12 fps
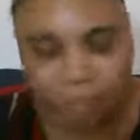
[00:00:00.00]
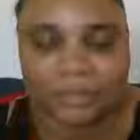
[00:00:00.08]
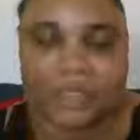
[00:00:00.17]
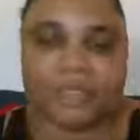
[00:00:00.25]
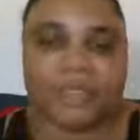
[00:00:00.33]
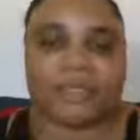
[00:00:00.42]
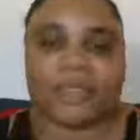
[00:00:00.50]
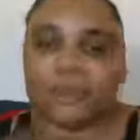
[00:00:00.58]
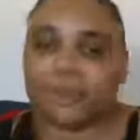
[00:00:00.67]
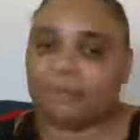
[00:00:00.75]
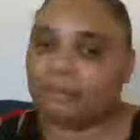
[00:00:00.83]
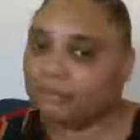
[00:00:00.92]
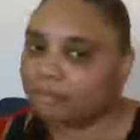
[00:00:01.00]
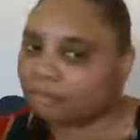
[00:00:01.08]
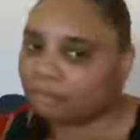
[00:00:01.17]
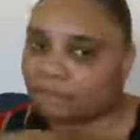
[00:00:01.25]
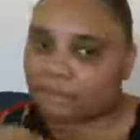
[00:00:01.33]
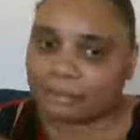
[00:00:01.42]
y'all have to
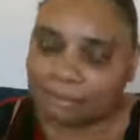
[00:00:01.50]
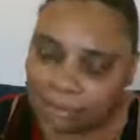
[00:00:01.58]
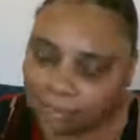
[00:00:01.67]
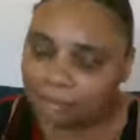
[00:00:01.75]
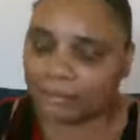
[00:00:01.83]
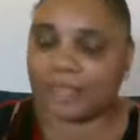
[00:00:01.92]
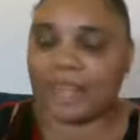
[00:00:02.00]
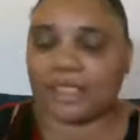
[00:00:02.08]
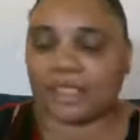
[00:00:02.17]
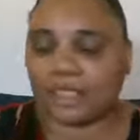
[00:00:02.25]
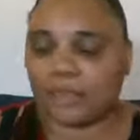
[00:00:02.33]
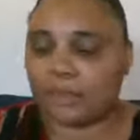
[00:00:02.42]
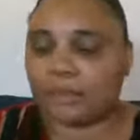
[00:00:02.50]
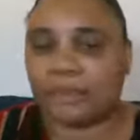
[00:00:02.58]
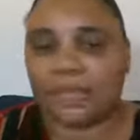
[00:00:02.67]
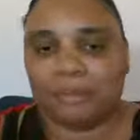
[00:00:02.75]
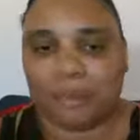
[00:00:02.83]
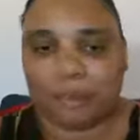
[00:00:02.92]
excuse
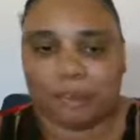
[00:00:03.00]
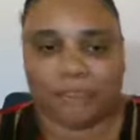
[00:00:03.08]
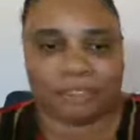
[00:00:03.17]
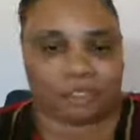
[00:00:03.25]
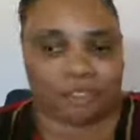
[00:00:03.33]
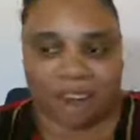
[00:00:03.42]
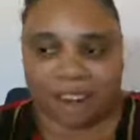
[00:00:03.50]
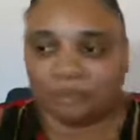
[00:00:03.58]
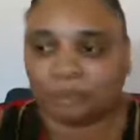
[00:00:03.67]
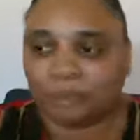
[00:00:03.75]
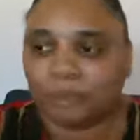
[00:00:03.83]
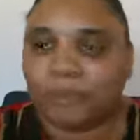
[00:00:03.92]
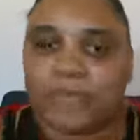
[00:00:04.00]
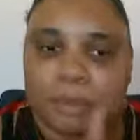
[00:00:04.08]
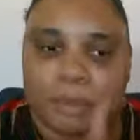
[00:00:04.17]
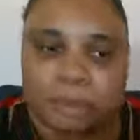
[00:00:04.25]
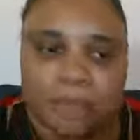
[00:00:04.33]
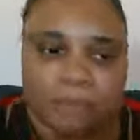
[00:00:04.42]
me, my mouth dry.
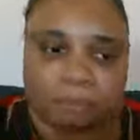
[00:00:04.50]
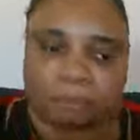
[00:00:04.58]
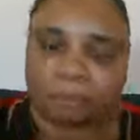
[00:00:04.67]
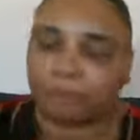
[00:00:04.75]
Give me a minute.